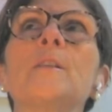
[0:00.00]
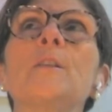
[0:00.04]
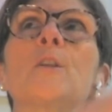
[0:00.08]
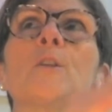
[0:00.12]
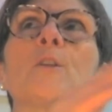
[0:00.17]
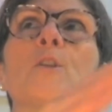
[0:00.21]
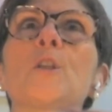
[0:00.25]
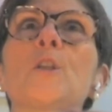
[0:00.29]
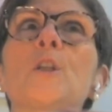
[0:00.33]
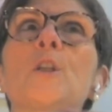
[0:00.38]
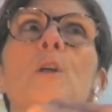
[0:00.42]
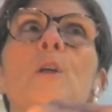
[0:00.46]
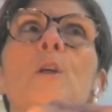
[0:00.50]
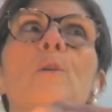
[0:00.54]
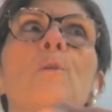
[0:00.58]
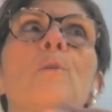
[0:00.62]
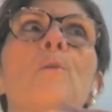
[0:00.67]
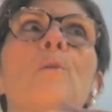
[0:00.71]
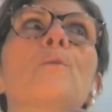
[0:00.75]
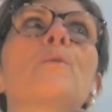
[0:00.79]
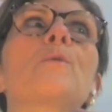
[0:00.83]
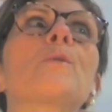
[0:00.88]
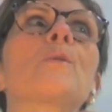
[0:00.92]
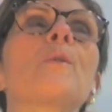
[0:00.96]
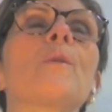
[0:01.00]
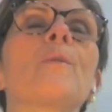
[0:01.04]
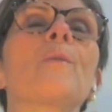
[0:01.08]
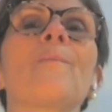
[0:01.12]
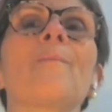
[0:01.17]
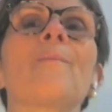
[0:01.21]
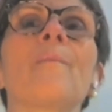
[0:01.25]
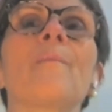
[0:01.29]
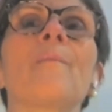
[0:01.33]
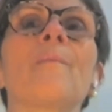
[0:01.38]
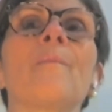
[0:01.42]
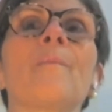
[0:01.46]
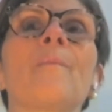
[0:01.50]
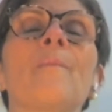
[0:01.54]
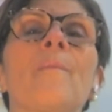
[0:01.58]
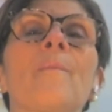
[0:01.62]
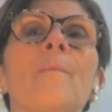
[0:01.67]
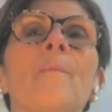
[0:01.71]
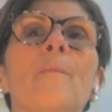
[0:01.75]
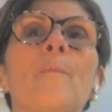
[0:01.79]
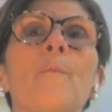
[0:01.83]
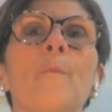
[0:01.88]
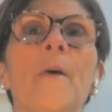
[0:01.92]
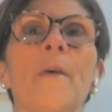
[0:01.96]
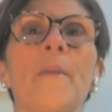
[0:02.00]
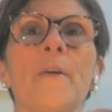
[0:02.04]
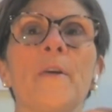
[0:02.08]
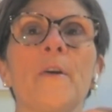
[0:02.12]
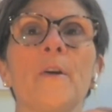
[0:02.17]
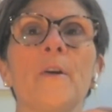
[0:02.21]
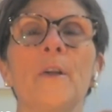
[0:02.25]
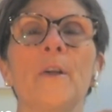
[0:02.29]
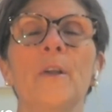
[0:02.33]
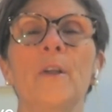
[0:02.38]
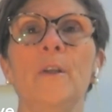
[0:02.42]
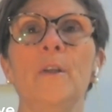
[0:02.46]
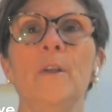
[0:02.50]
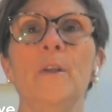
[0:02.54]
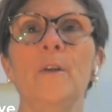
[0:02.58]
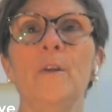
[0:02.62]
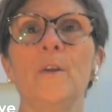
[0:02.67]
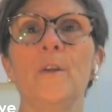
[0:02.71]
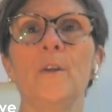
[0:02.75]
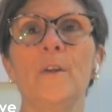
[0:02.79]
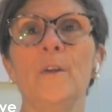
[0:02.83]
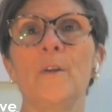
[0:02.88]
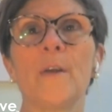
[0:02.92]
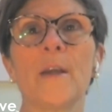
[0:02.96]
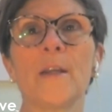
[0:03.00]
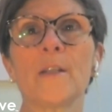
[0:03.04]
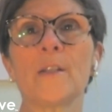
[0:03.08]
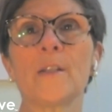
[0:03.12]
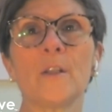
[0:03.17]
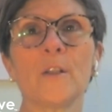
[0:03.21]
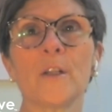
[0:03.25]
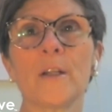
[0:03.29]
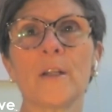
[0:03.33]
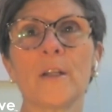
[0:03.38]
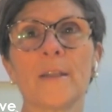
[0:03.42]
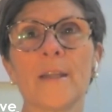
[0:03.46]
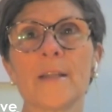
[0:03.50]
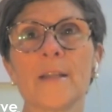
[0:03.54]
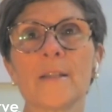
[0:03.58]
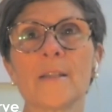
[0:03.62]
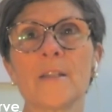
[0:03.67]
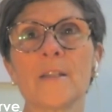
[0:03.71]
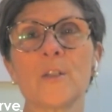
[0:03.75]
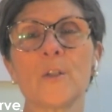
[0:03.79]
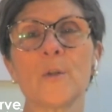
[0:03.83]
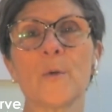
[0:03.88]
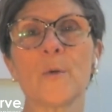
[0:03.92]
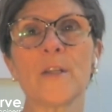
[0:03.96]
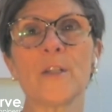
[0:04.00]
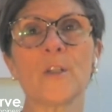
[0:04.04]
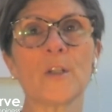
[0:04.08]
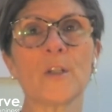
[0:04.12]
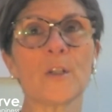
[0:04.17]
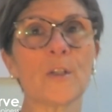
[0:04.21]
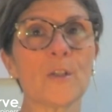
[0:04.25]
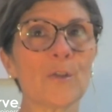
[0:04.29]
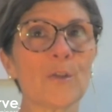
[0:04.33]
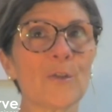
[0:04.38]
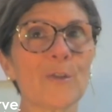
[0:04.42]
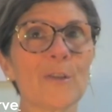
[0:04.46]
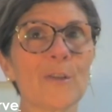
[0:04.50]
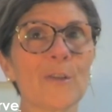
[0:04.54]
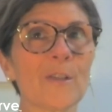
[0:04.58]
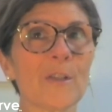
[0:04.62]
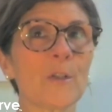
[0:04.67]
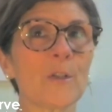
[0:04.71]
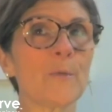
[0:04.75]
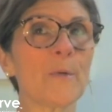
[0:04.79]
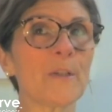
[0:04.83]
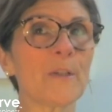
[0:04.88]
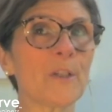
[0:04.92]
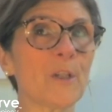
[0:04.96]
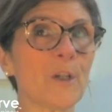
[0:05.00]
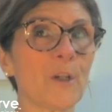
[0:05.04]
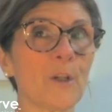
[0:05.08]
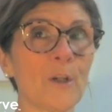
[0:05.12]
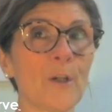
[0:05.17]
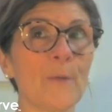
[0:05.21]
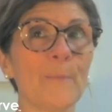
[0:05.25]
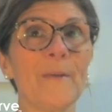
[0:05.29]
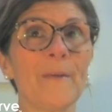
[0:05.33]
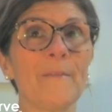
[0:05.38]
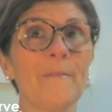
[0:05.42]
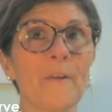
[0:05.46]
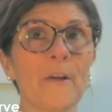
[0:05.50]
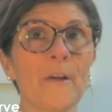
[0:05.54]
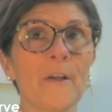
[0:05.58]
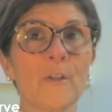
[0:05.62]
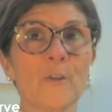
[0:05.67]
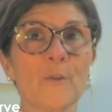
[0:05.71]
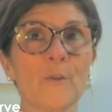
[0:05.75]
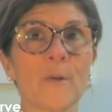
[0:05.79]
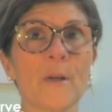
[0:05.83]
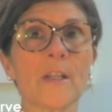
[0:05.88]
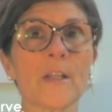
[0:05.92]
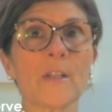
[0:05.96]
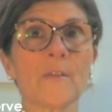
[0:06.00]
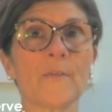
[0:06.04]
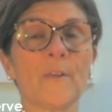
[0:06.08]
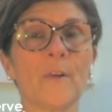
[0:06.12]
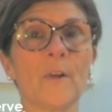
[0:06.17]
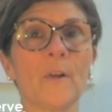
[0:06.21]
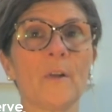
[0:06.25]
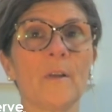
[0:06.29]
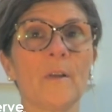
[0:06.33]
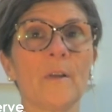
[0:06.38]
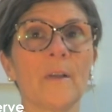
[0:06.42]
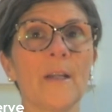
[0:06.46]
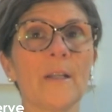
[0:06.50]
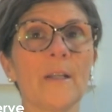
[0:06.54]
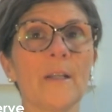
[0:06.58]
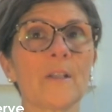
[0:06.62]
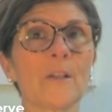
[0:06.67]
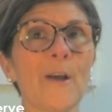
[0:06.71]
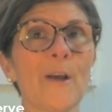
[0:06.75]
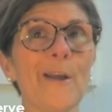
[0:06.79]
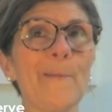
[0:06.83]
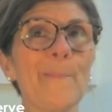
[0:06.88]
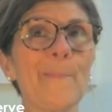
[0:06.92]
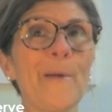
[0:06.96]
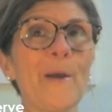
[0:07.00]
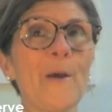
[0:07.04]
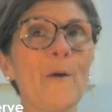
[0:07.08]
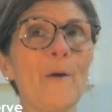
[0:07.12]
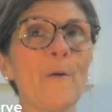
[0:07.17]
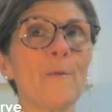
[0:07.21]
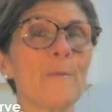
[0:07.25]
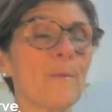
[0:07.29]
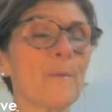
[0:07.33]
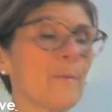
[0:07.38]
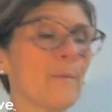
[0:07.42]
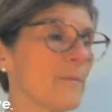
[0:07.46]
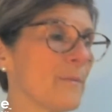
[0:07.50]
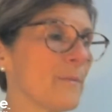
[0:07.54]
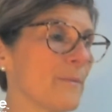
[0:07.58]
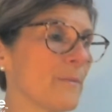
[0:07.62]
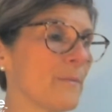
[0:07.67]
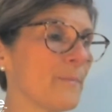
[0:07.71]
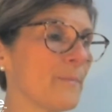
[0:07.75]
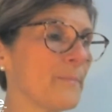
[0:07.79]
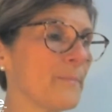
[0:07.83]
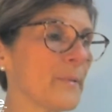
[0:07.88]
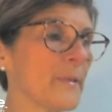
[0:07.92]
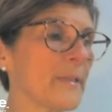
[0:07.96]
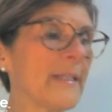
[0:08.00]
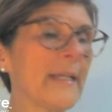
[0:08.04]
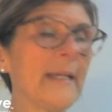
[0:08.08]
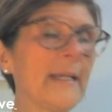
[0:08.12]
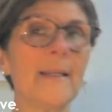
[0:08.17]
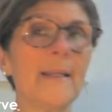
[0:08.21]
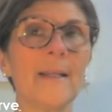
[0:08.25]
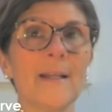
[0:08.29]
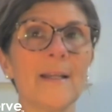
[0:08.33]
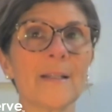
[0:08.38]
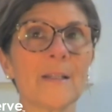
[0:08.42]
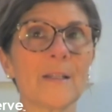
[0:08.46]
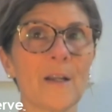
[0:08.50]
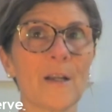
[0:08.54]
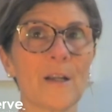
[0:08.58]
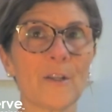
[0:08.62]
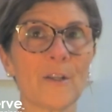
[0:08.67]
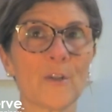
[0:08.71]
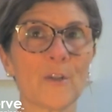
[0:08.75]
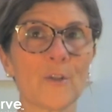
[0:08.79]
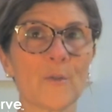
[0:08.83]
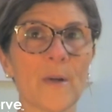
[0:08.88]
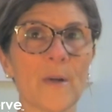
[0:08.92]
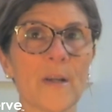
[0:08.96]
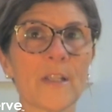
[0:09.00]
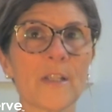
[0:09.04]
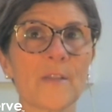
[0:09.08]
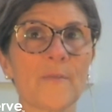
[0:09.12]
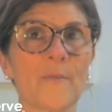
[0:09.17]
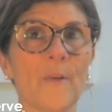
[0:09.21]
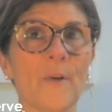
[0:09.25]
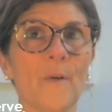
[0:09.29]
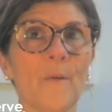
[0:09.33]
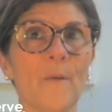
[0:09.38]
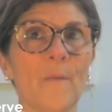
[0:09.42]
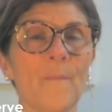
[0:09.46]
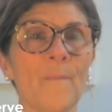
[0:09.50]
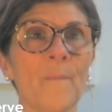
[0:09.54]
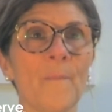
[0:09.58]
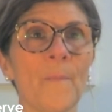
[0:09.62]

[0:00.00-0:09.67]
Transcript: to choose whether you get to look at that situation. A situation could be very stressful. It's not about pretending it's not stressful,